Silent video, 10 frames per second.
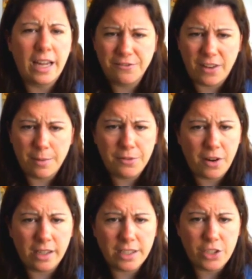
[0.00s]
at
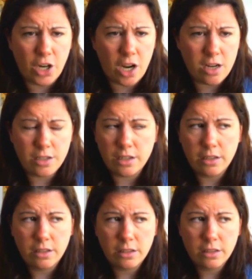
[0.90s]

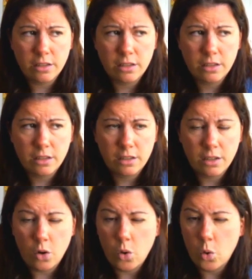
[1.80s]

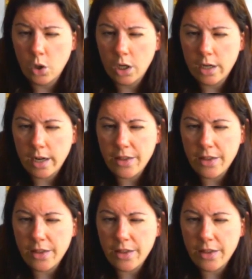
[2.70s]
fiberfrolic.org,